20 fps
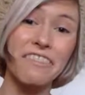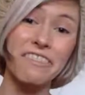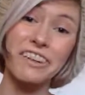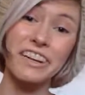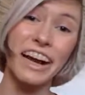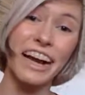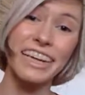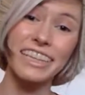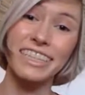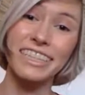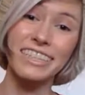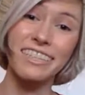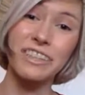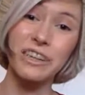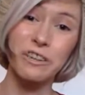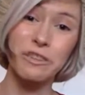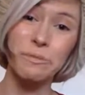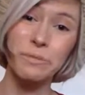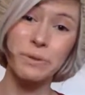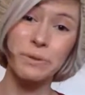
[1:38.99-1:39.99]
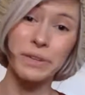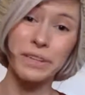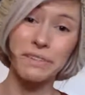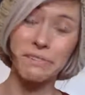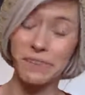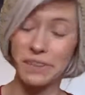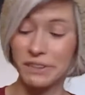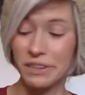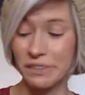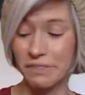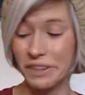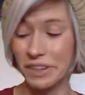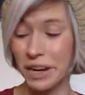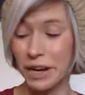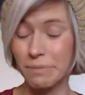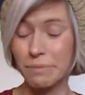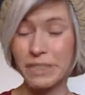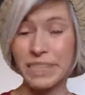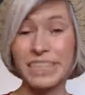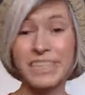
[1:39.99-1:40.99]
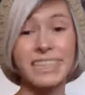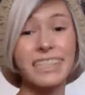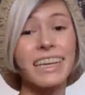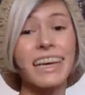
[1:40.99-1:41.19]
I just chose between a few different options.